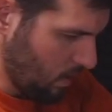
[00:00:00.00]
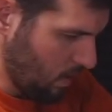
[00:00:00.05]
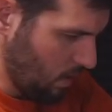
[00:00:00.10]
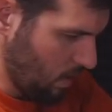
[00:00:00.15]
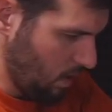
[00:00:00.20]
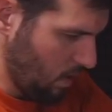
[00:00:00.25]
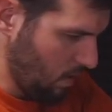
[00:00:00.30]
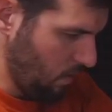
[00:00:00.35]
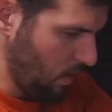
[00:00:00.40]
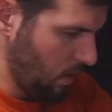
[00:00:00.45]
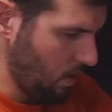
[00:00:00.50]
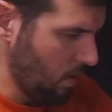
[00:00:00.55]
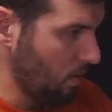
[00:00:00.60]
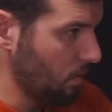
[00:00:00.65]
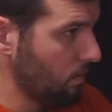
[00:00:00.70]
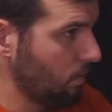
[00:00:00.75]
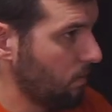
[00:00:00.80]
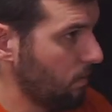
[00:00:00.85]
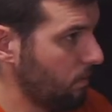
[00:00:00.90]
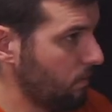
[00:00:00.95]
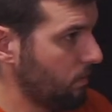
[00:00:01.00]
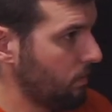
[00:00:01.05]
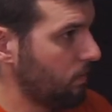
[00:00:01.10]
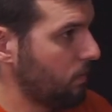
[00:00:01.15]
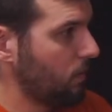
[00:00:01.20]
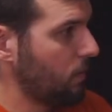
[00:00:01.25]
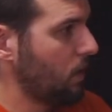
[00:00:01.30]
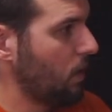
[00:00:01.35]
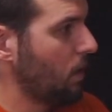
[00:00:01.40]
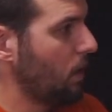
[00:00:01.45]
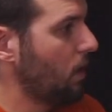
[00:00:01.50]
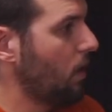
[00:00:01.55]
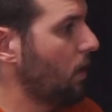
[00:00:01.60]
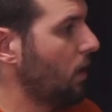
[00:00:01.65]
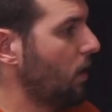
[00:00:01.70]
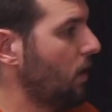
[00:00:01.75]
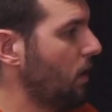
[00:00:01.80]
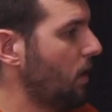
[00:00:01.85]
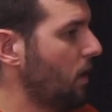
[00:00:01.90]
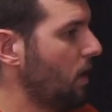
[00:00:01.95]
There we go.
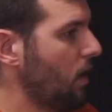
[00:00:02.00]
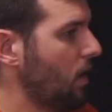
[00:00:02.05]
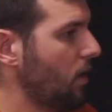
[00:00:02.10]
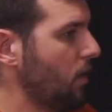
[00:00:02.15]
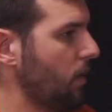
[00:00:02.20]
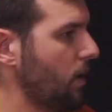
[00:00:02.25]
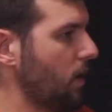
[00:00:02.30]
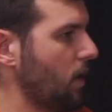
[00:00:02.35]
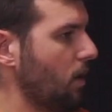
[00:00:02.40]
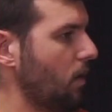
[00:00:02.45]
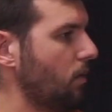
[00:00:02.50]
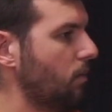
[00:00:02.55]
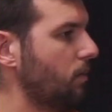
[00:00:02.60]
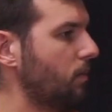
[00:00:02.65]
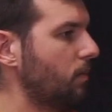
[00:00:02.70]
There we go.